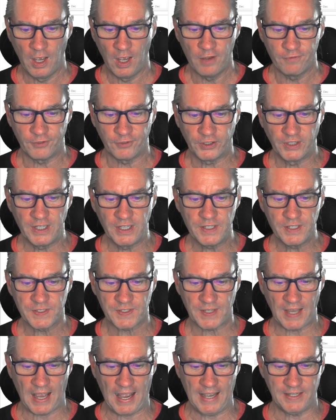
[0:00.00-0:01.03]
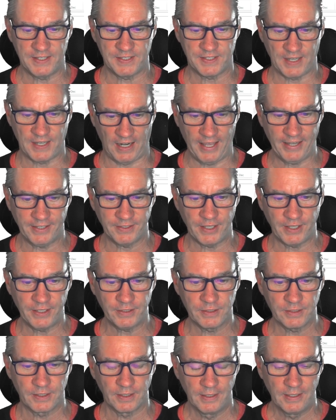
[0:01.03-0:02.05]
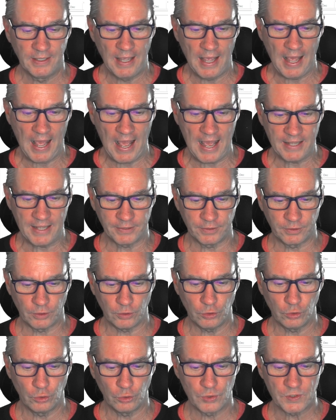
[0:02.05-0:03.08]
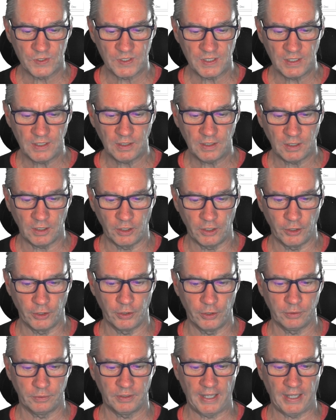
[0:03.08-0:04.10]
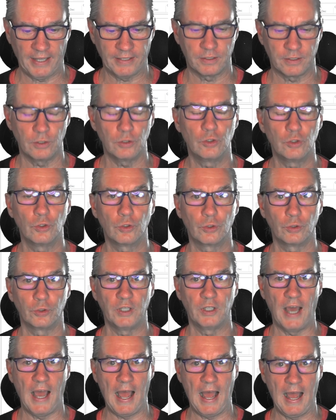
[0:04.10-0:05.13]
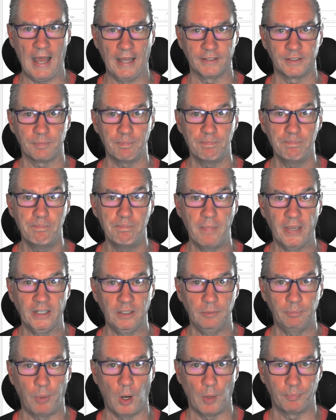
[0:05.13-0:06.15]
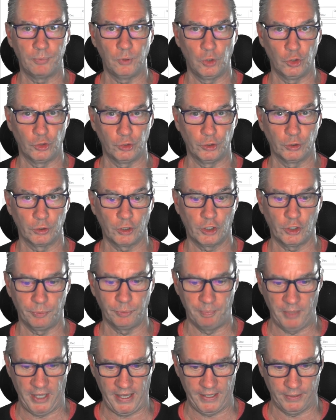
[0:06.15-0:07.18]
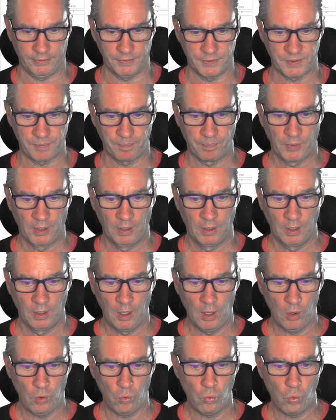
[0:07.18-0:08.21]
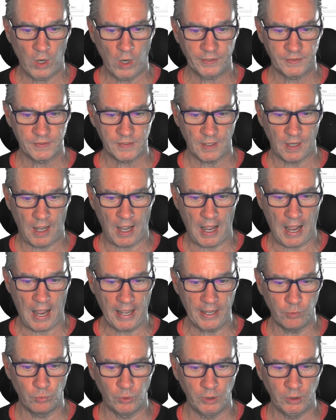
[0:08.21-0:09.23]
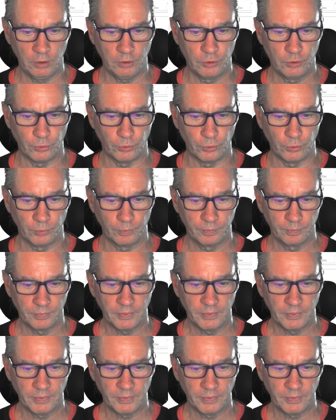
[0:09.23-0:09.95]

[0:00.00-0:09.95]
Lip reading: For this, I select it, and you see here that you could add many popular commands. What I will do